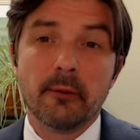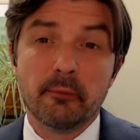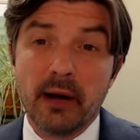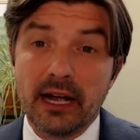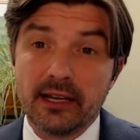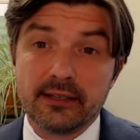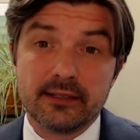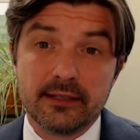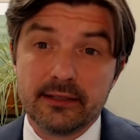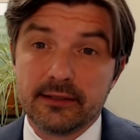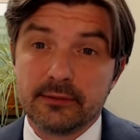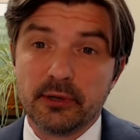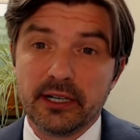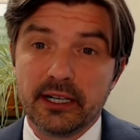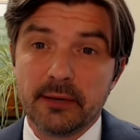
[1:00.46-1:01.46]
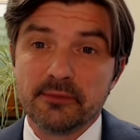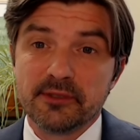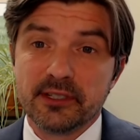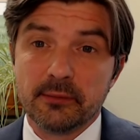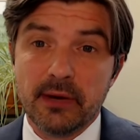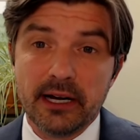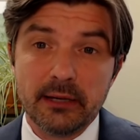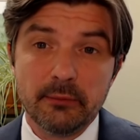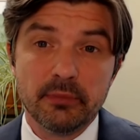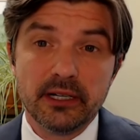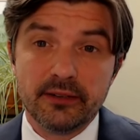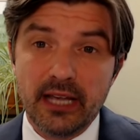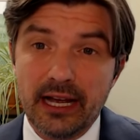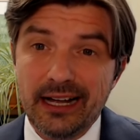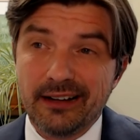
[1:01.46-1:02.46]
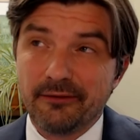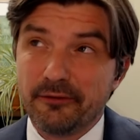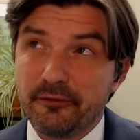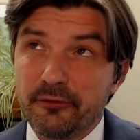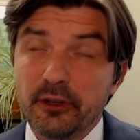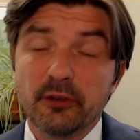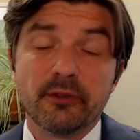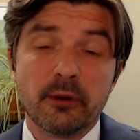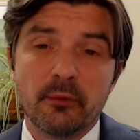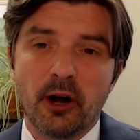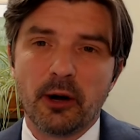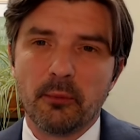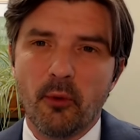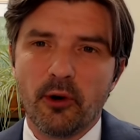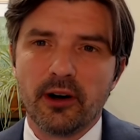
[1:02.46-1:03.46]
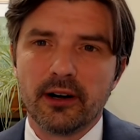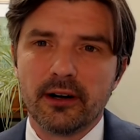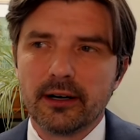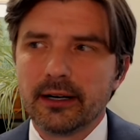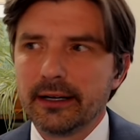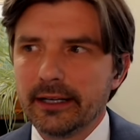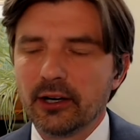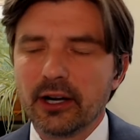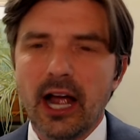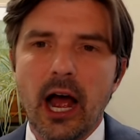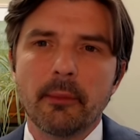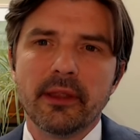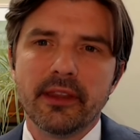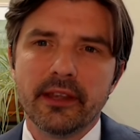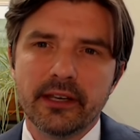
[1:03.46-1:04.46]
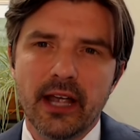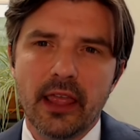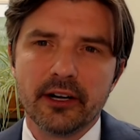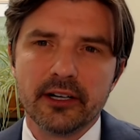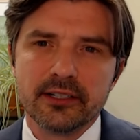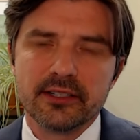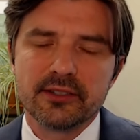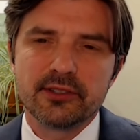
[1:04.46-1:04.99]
biases when it comes to money, but a uh, few of them are more you know common than others.